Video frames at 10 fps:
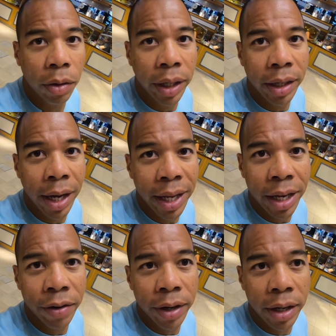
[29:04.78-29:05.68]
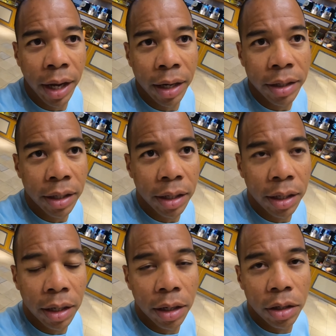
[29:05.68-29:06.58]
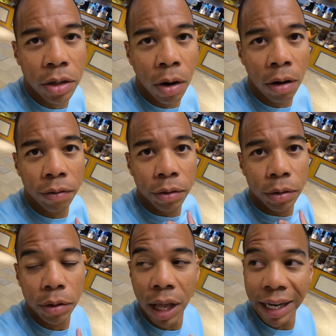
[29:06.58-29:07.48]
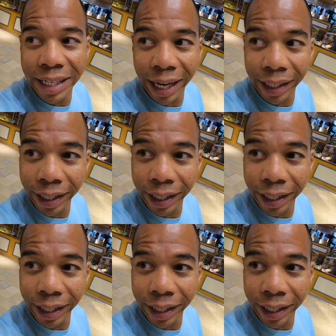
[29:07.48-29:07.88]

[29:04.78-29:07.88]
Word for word: late night eatery at the Carnival Deli.